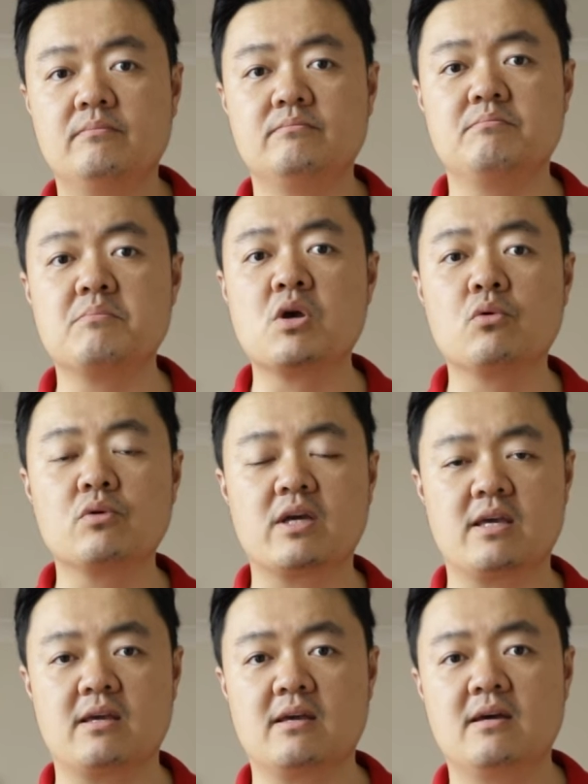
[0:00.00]

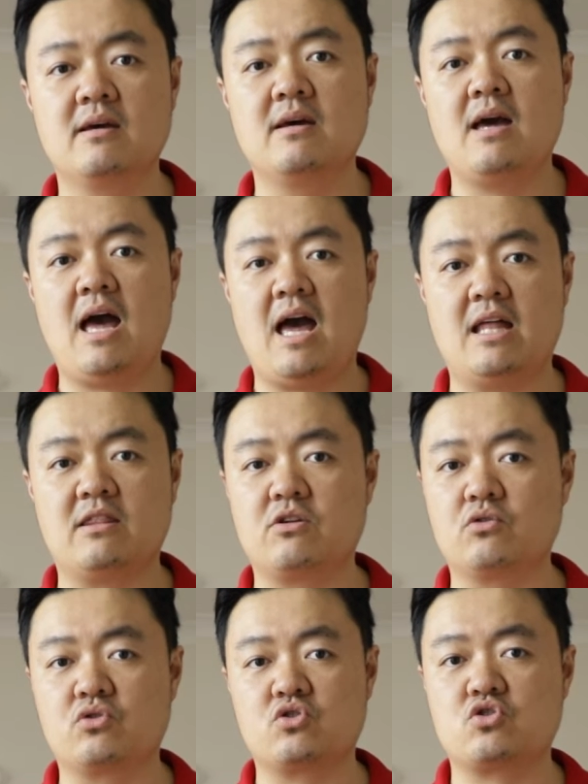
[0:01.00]
milky, and
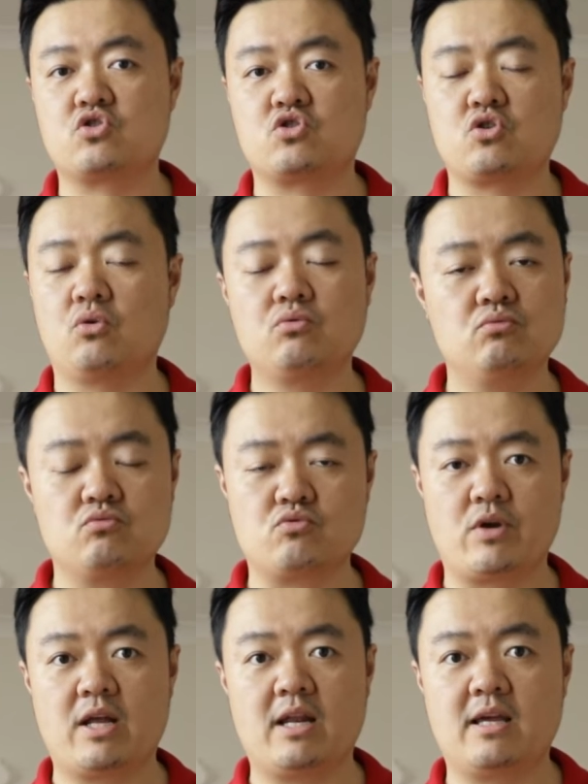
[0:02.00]
you don't
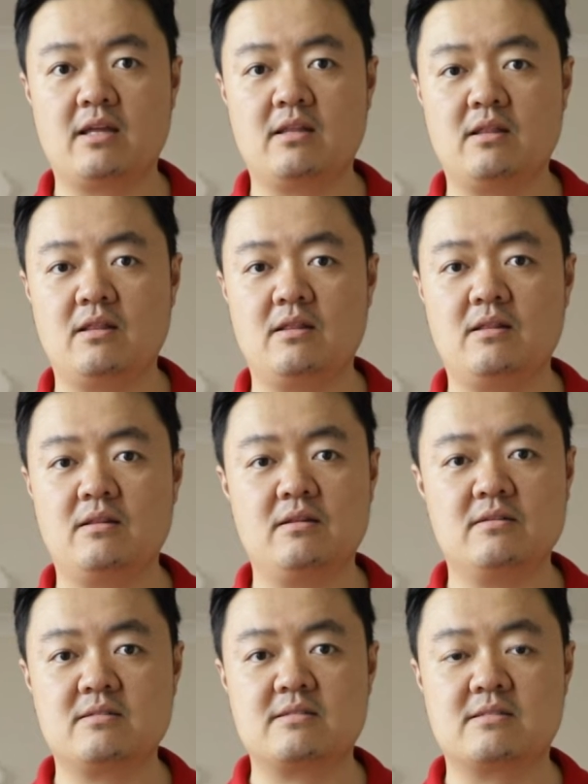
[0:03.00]
really
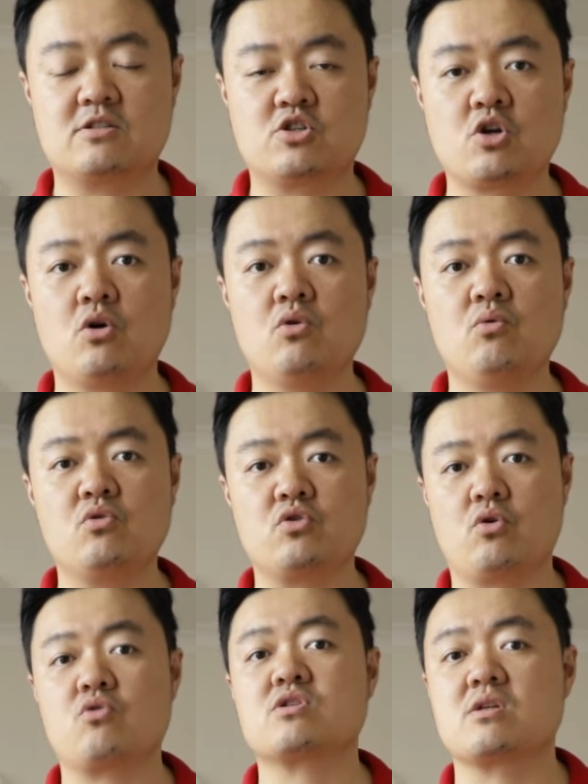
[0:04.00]
show
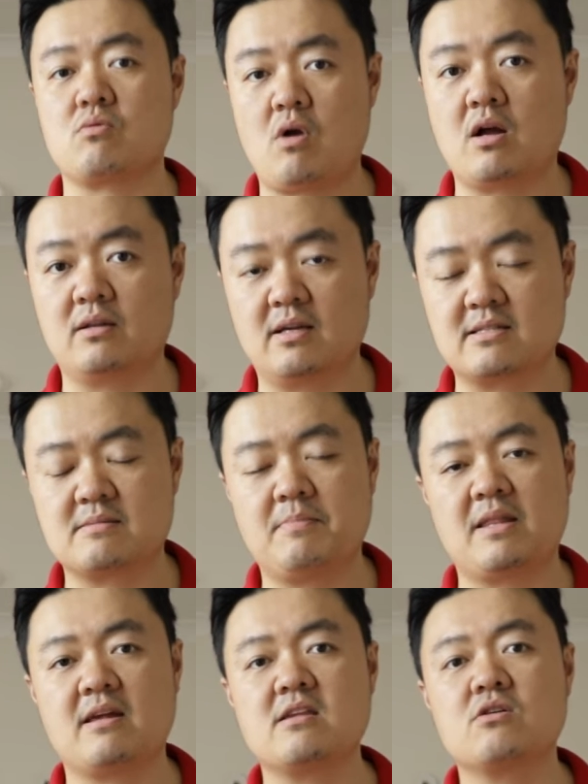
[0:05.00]
your surroundings.
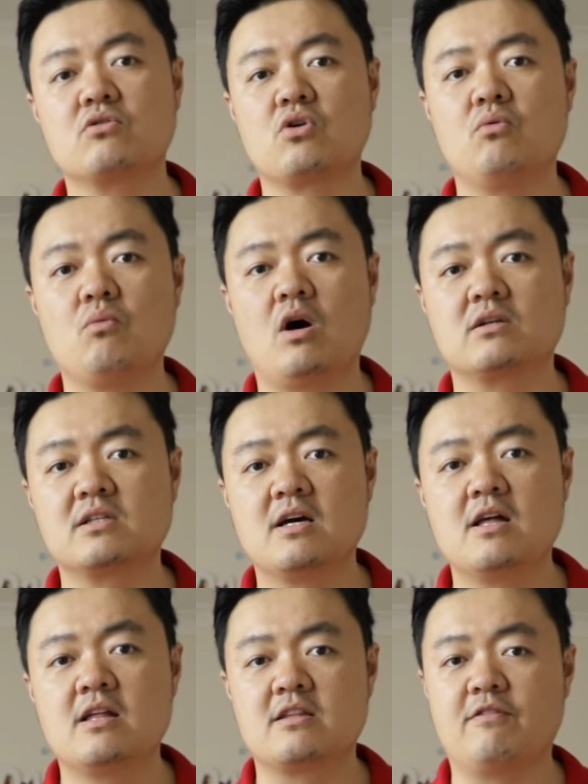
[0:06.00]
But then you don't want
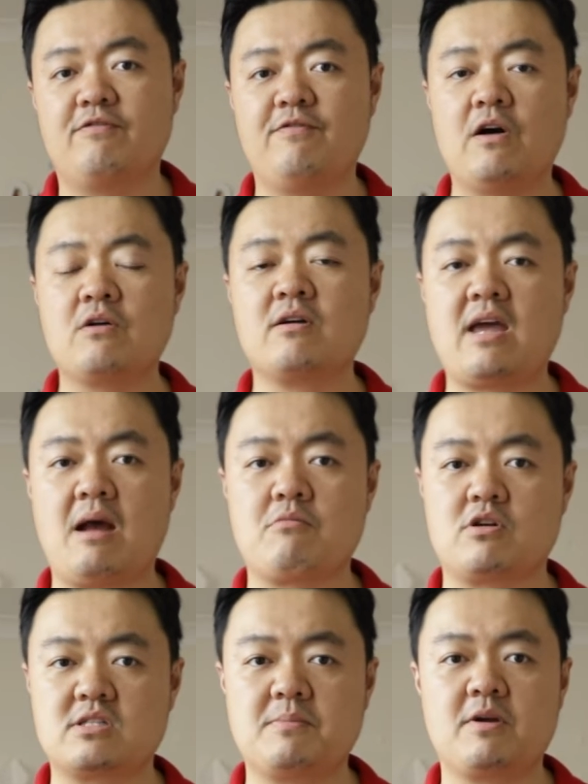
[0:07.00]
the phone
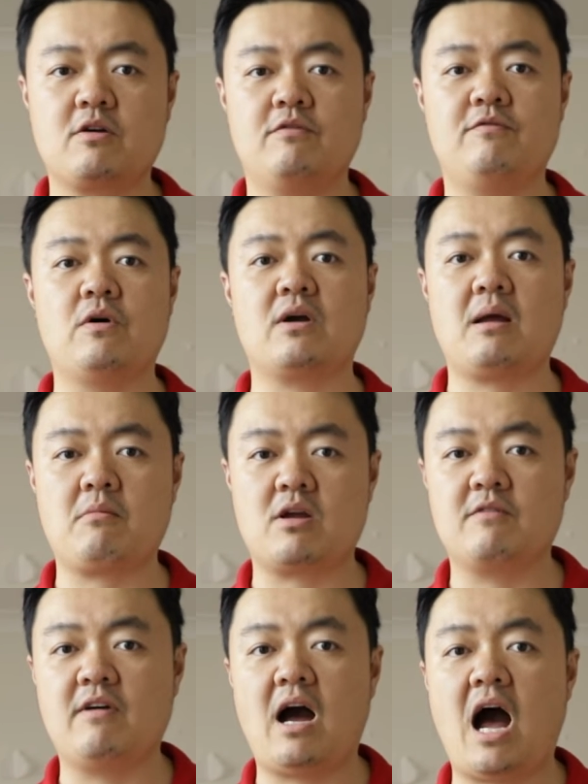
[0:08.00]
camera, typical phone camera,
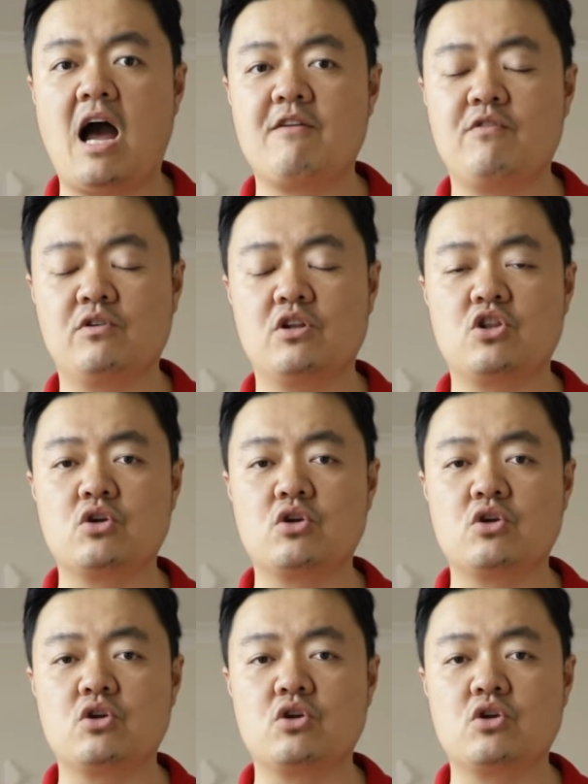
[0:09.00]
even iPhone, the